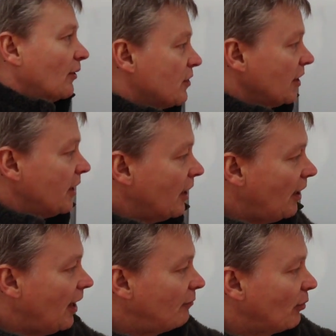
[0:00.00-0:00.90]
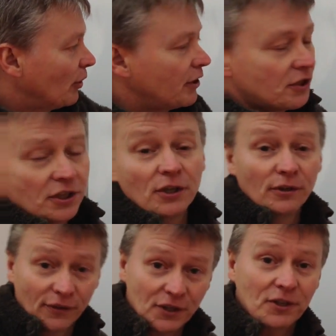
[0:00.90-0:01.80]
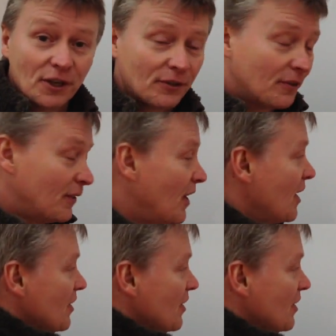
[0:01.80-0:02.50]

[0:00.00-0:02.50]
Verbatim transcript: Obviously you can't have 0.2 of a student,